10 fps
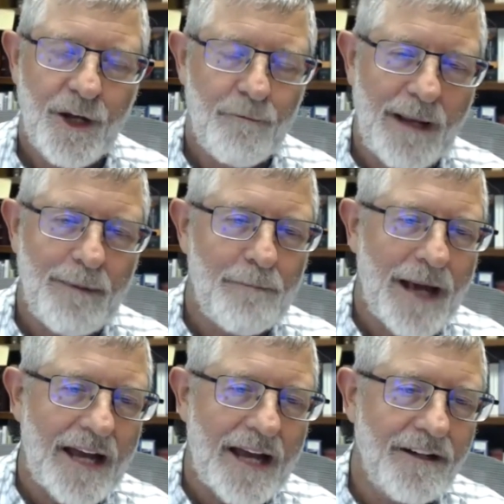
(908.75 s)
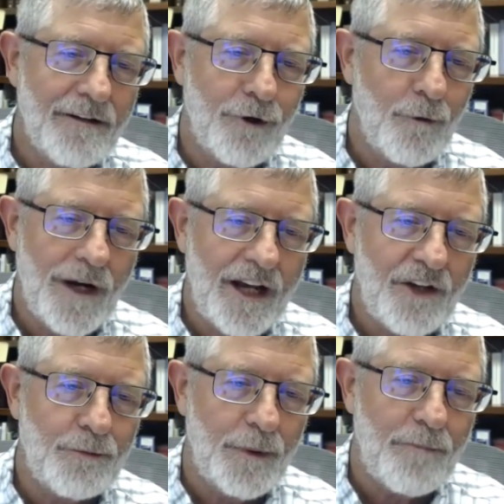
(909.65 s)
It may be bad in different
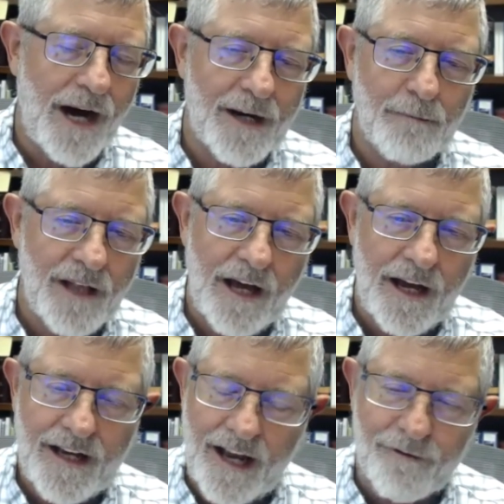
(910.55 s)
ways, but bottom line,